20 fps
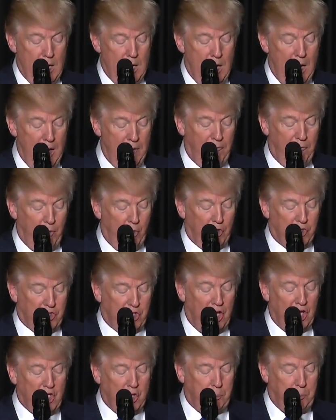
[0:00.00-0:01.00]
and for
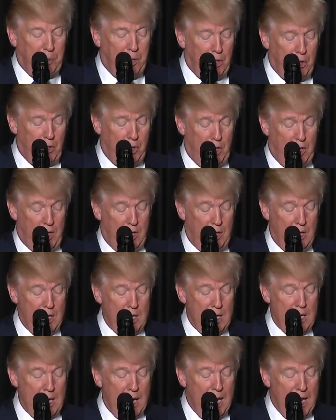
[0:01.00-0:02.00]
such period
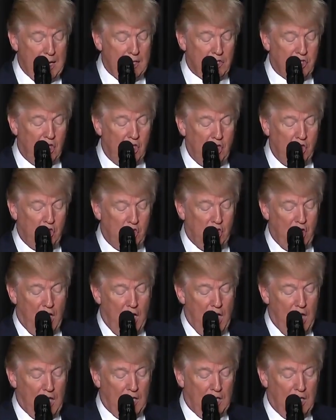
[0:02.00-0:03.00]
as he
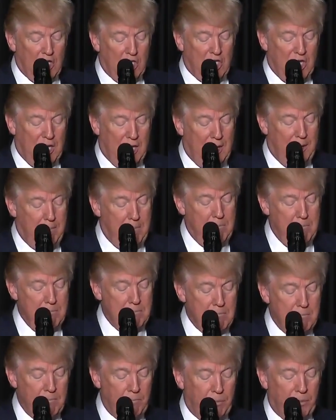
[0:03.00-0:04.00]
shall deem
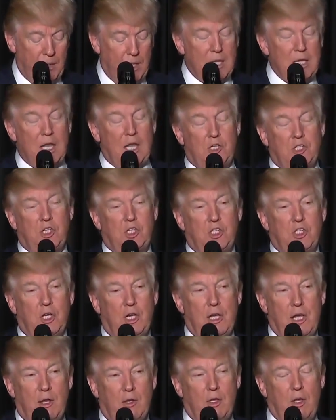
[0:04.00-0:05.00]
necessary.
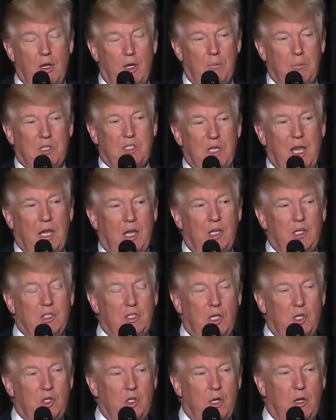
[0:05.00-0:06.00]
Now, the only mistake is
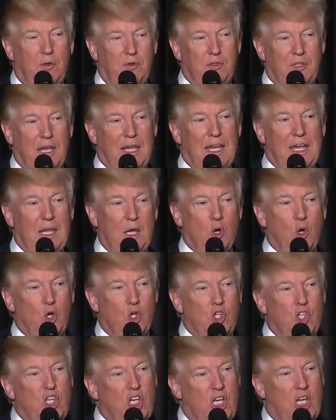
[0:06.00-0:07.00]
they should have said he or
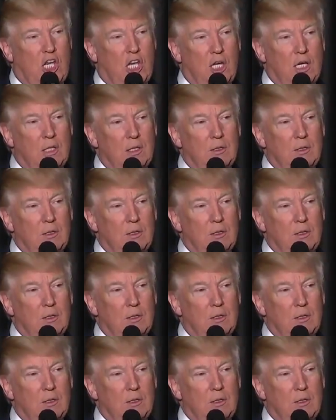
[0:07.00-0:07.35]
she.